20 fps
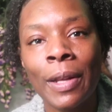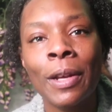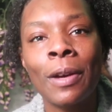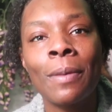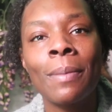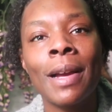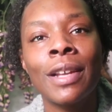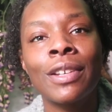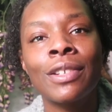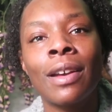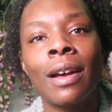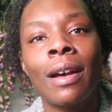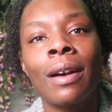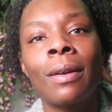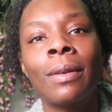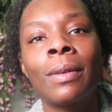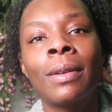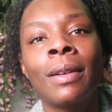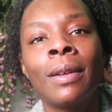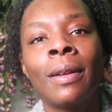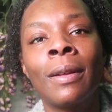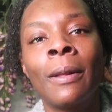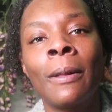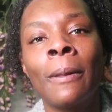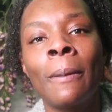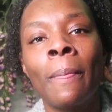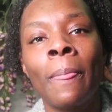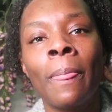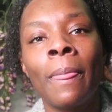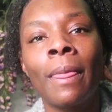heal my child.
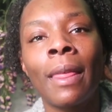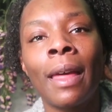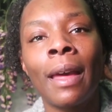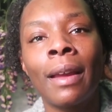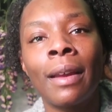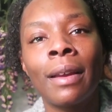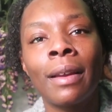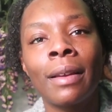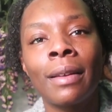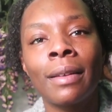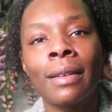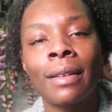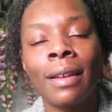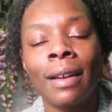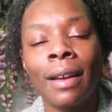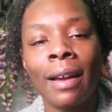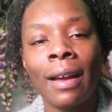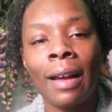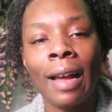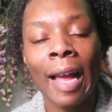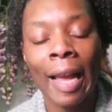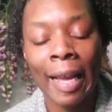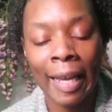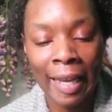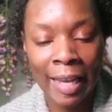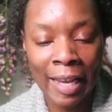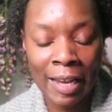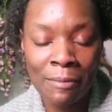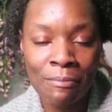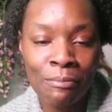Like, I
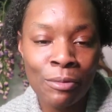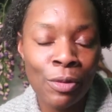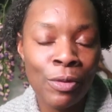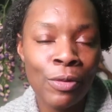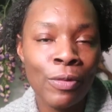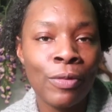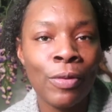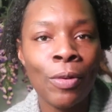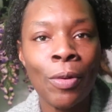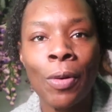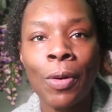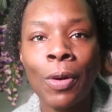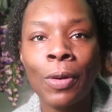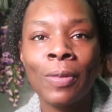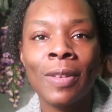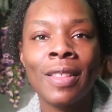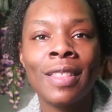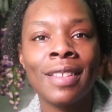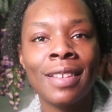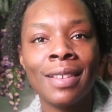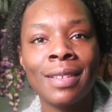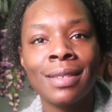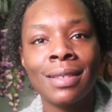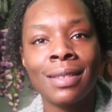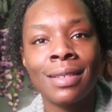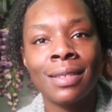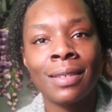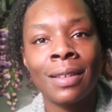can't move forward with this